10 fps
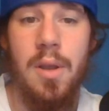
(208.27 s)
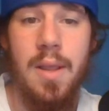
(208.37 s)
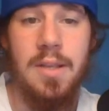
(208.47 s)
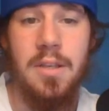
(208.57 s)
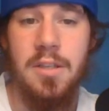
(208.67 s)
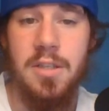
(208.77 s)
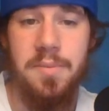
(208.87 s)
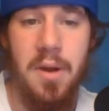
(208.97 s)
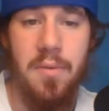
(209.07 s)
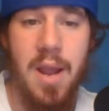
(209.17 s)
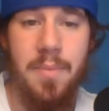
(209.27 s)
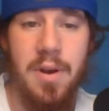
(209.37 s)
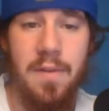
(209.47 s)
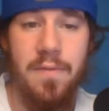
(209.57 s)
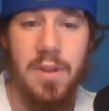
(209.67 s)
That's going to just about wrap
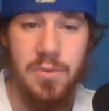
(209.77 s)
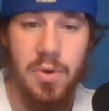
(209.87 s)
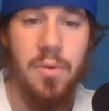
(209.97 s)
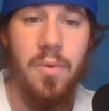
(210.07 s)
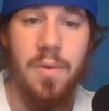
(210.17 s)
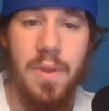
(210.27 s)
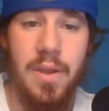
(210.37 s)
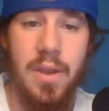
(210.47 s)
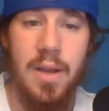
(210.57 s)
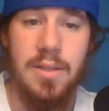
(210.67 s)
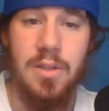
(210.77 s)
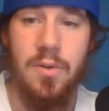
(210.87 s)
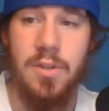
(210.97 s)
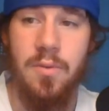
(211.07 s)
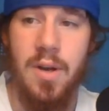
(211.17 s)
it up for this one. One, thank you guys as
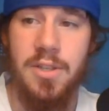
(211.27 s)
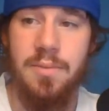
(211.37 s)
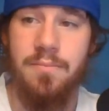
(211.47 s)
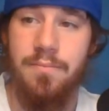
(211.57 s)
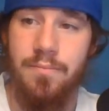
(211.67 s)
always for watching.